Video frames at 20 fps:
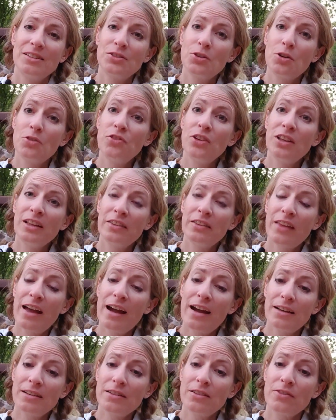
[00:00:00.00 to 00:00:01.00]
So fill in
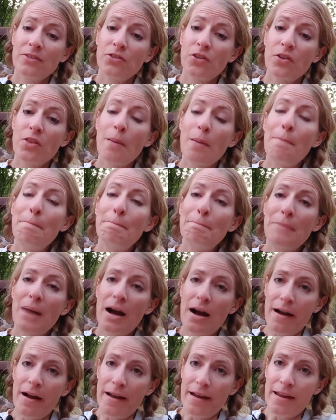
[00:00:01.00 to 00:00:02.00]
that for the
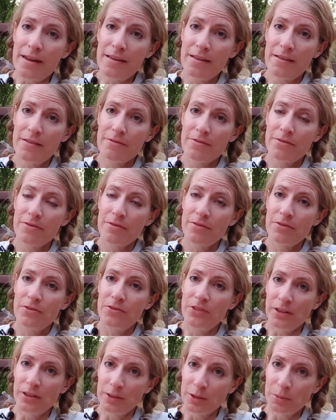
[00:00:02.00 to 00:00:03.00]
my,
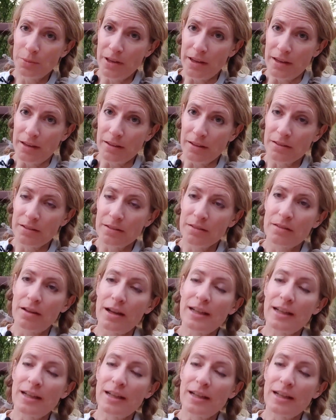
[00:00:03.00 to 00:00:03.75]
fill in the blank.